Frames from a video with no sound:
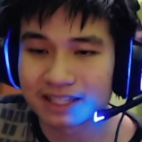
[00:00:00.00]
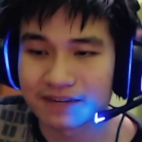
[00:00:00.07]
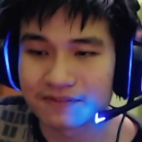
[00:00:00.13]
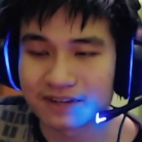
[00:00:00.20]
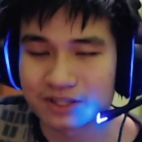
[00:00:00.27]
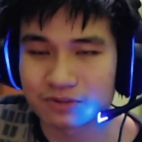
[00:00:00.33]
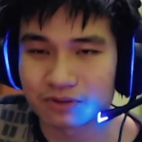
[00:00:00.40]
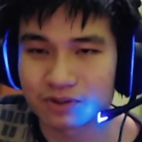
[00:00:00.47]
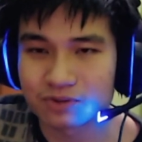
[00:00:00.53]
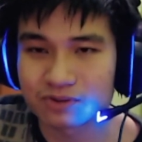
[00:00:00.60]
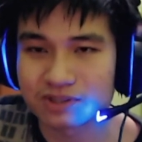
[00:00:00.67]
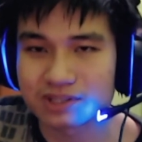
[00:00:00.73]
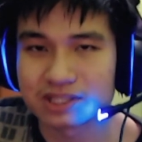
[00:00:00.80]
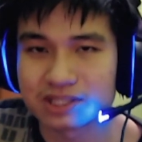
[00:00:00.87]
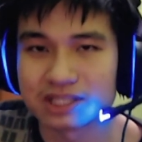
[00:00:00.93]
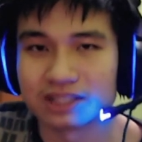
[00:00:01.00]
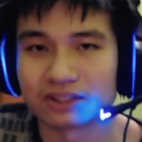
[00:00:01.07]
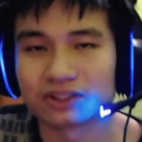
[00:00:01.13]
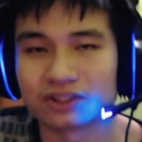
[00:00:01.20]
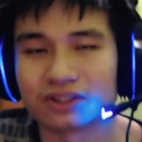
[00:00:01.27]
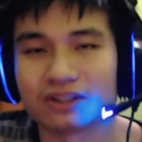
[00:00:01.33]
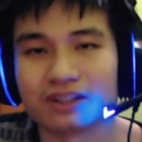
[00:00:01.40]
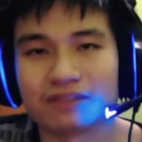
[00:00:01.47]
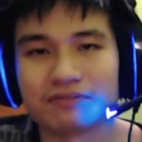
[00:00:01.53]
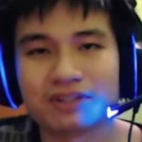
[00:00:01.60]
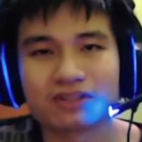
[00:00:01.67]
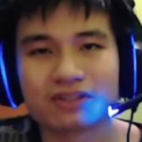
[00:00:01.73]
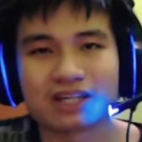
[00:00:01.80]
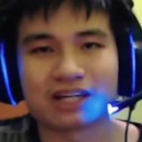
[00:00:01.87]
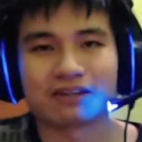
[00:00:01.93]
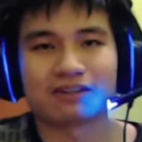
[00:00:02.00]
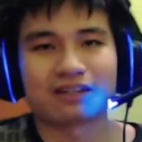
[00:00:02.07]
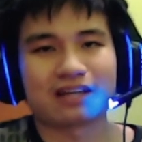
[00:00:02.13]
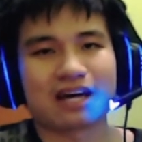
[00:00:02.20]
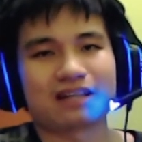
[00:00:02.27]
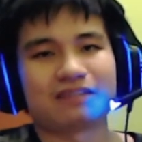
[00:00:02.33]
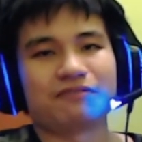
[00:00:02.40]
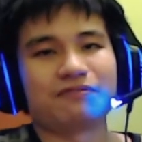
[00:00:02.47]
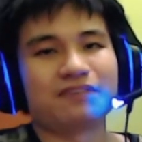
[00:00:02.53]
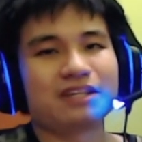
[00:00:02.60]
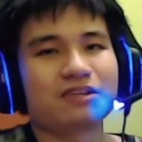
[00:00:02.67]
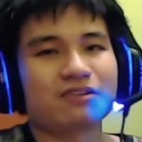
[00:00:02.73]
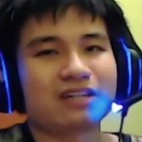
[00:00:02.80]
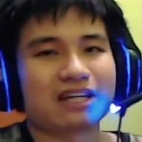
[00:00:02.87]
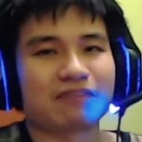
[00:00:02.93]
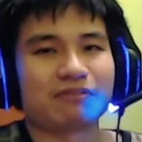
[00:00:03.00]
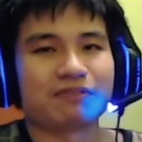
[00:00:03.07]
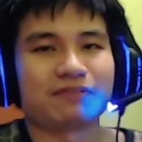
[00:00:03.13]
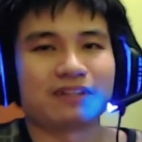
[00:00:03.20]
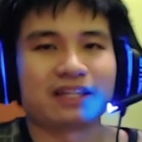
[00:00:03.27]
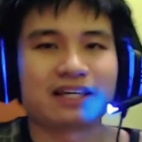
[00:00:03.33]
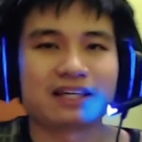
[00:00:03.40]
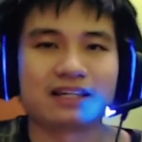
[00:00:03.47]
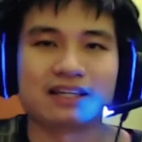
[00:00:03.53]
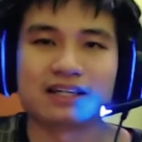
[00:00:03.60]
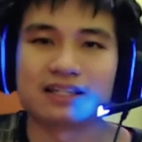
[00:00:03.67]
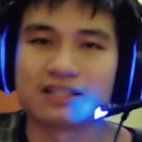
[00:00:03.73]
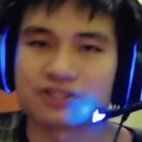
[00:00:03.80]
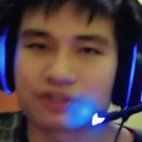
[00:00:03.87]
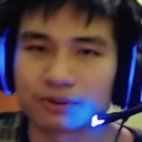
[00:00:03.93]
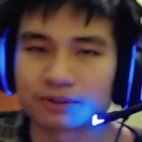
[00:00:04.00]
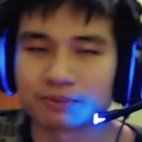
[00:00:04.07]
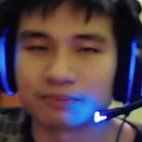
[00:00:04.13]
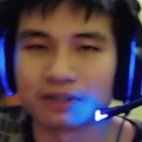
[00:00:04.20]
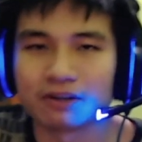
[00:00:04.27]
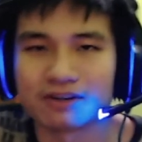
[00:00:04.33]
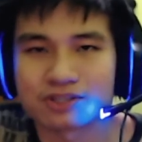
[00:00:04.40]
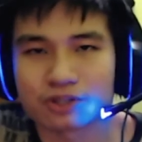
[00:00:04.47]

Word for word: if you guys want to watch the original video, then I, the video, then I will leave a link in the description below.